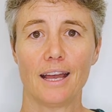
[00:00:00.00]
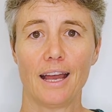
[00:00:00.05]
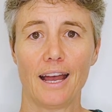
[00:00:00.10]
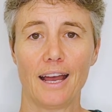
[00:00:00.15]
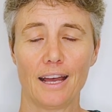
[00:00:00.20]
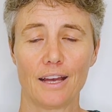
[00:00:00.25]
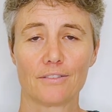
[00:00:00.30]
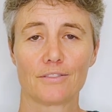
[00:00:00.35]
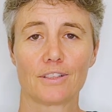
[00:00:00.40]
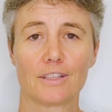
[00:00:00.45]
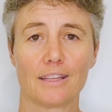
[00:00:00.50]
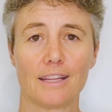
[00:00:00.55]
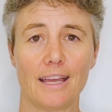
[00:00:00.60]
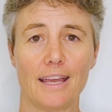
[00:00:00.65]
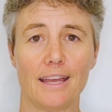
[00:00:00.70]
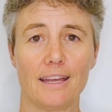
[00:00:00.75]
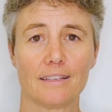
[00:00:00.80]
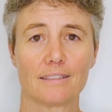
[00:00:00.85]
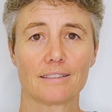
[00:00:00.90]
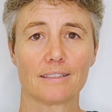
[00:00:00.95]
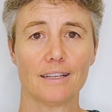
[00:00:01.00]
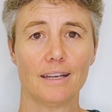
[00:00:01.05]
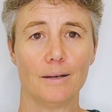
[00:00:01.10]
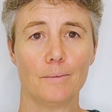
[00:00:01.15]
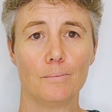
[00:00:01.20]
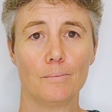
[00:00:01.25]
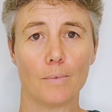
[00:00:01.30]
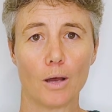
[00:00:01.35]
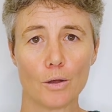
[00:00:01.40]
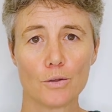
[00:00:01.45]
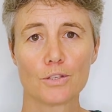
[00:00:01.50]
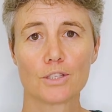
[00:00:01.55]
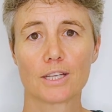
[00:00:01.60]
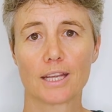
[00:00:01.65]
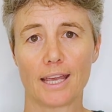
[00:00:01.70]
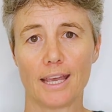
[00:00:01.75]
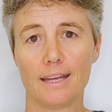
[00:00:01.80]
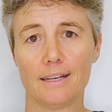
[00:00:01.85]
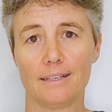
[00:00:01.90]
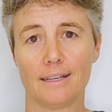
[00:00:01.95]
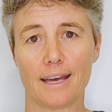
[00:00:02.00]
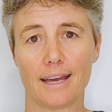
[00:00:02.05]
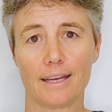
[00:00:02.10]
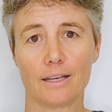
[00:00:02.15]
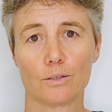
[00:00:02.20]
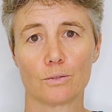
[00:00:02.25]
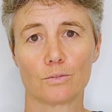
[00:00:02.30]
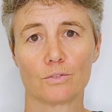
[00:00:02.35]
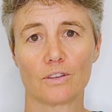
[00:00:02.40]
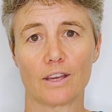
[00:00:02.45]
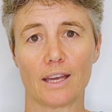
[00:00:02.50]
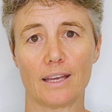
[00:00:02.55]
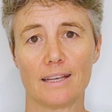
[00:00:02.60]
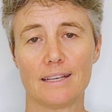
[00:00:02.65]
After that, most cat nails are